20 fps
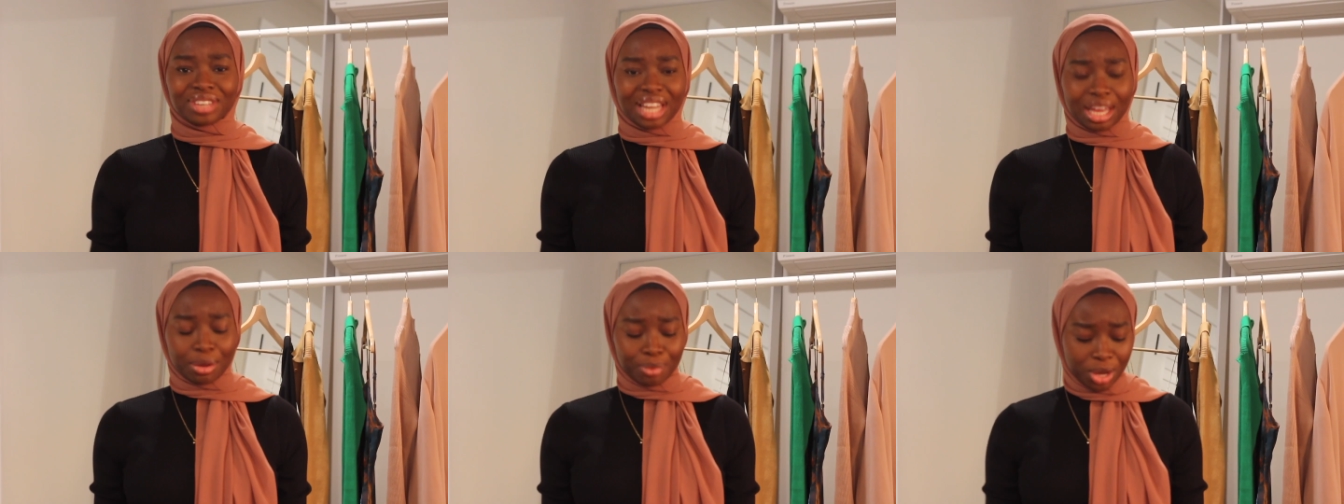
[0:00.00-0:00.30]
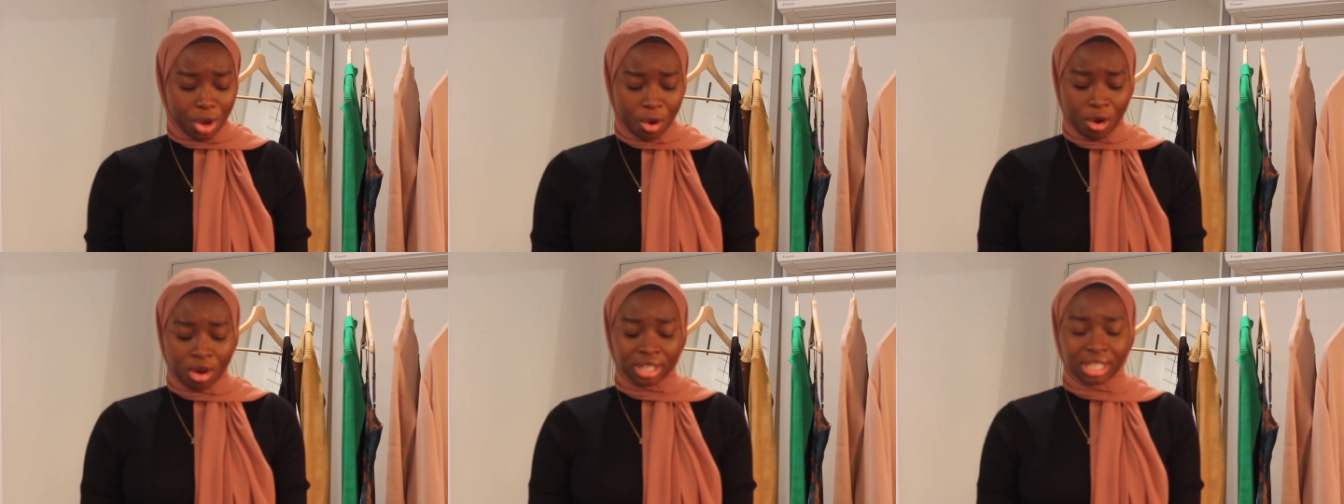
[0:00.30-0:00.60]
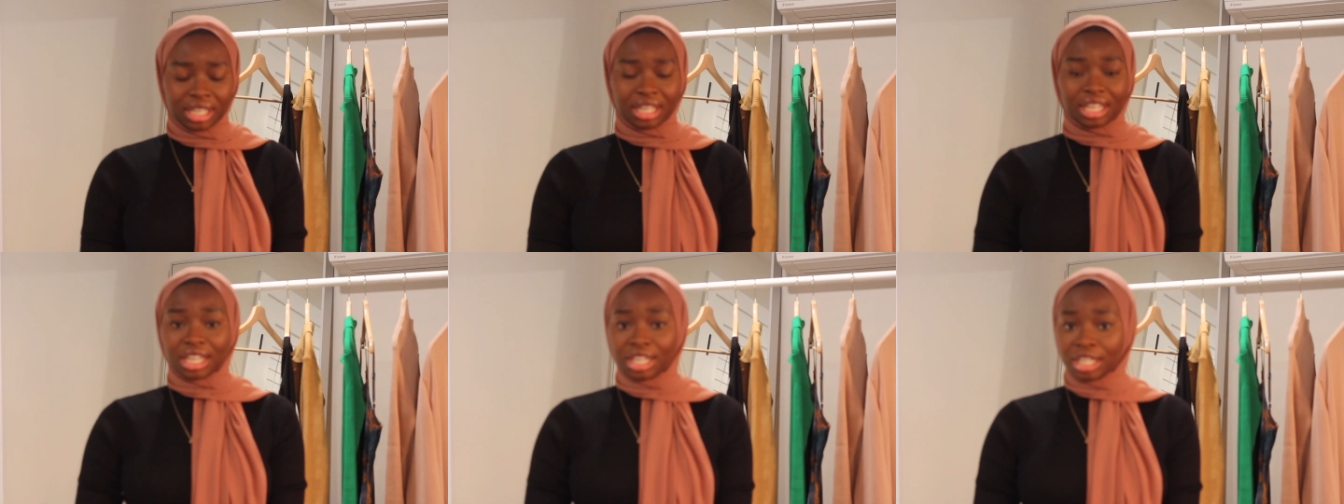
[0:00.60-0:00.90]
feel like we all
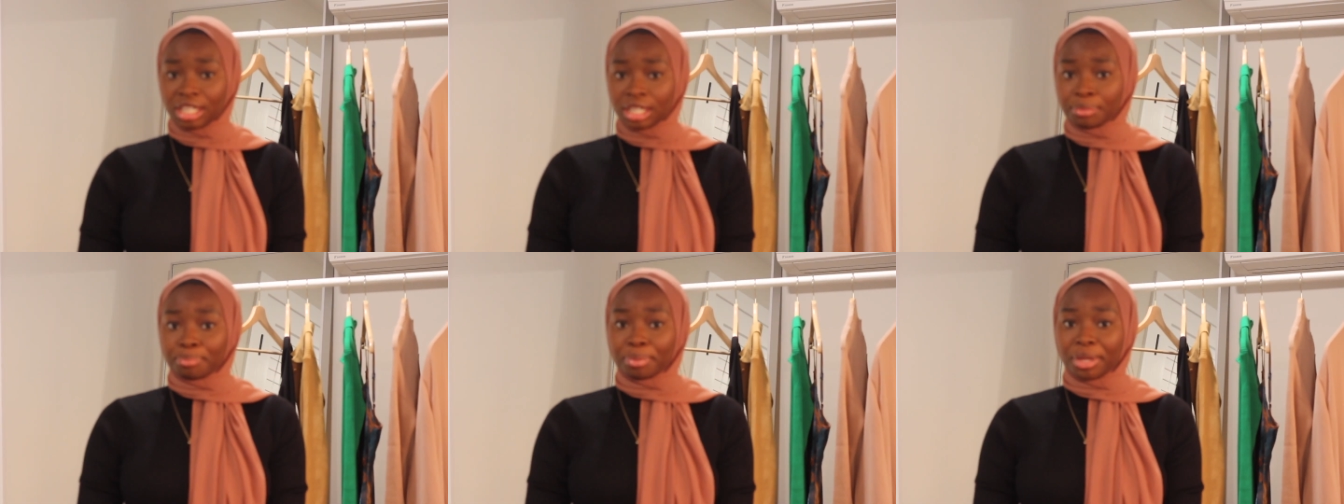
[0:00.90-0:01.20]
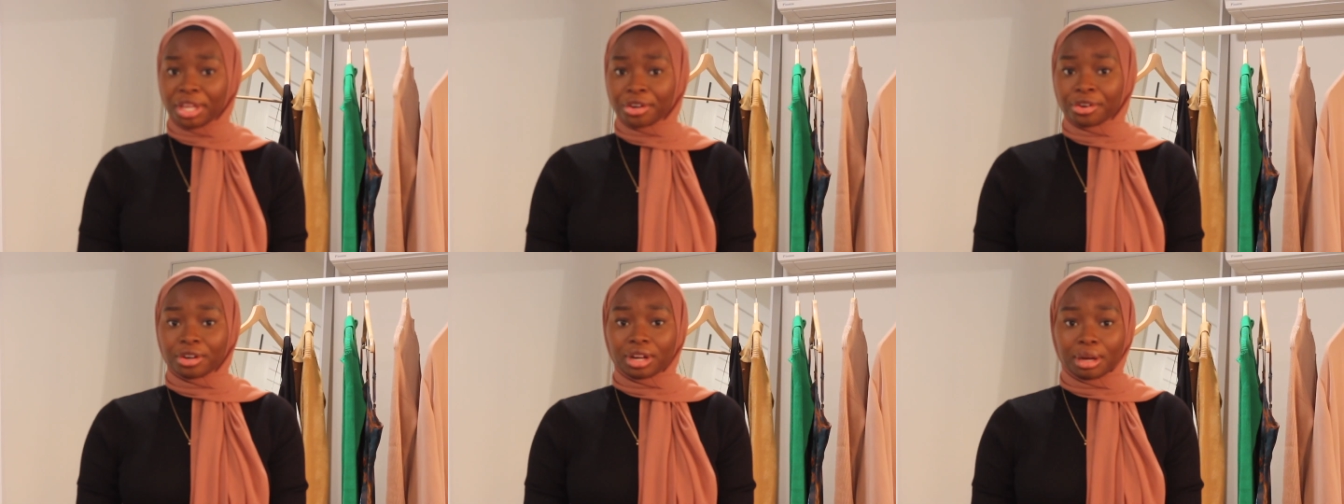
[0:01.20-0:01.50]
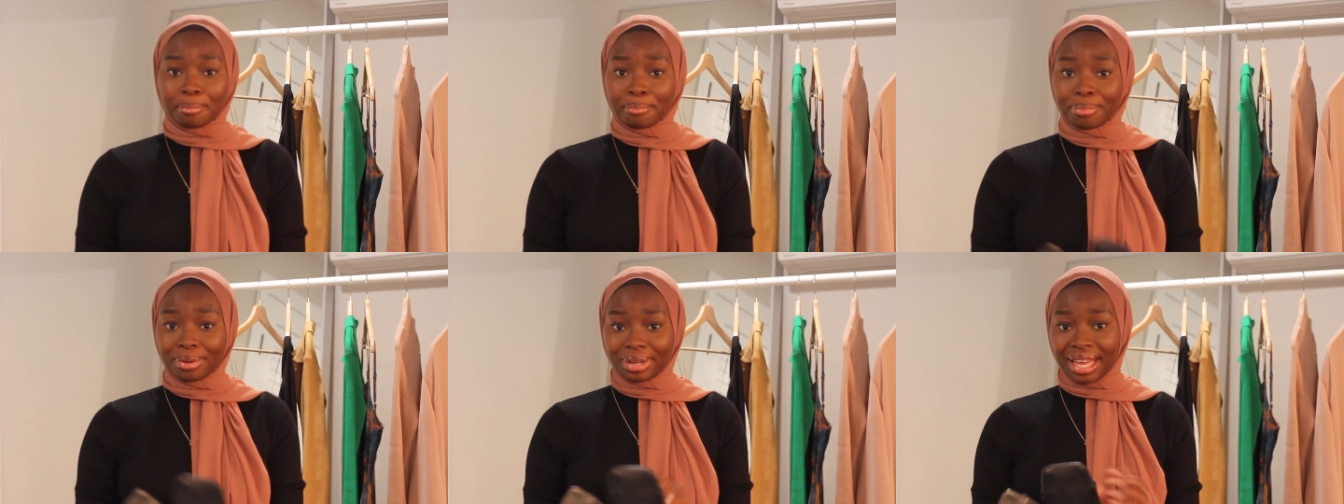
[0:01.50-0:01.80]
need a good pair
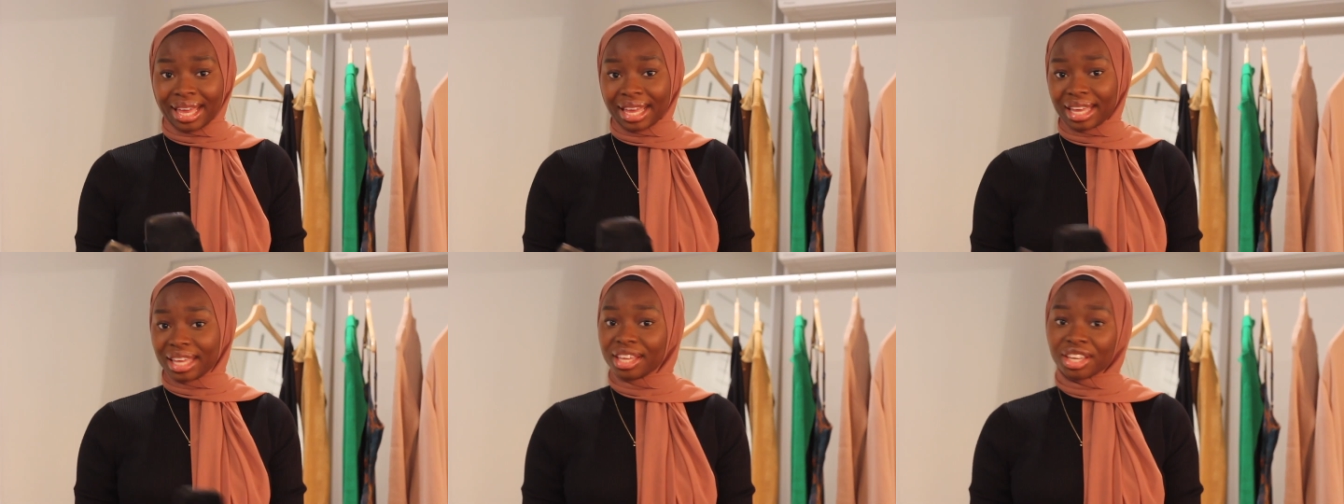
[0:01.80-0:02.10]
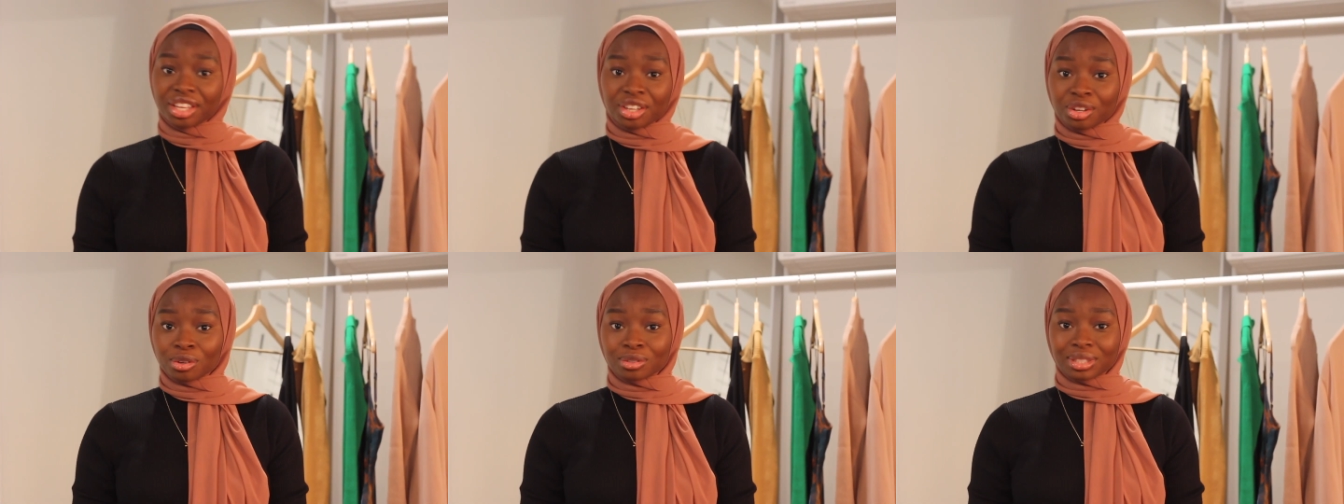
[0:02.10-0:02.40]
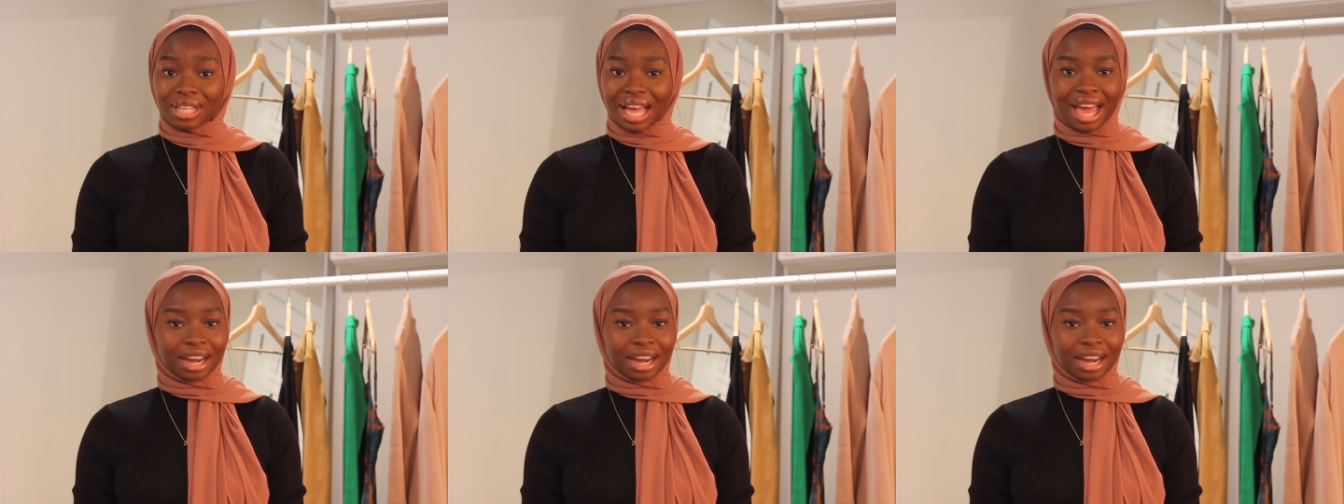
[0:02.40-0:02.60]
of black heels.